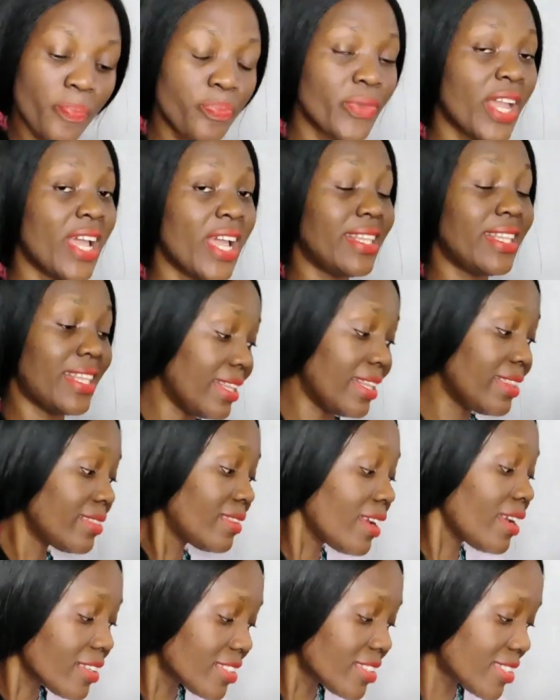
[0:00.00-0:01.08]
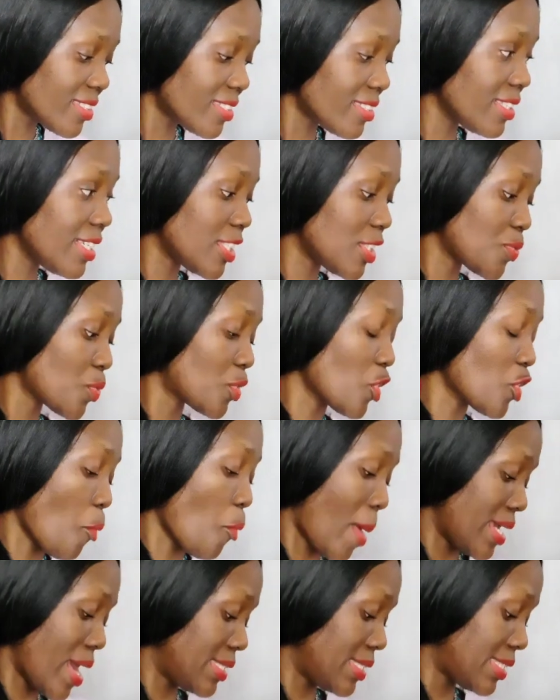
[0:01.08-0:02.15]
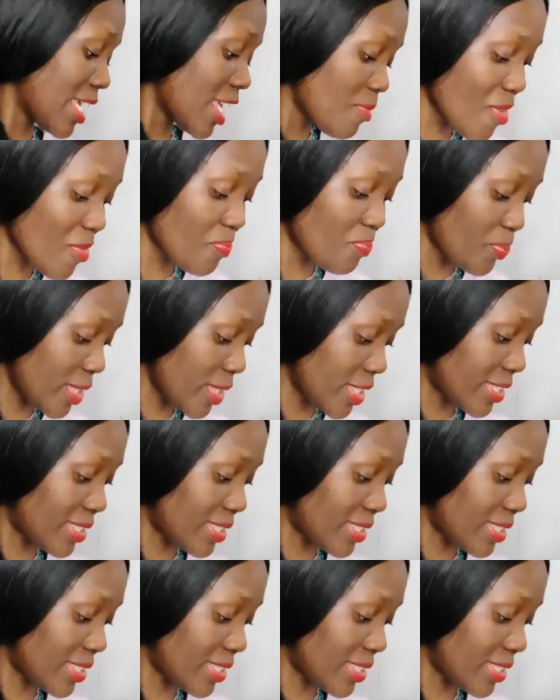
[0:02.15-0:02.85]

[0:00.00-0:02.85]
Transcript: Then this is one of my statement piece.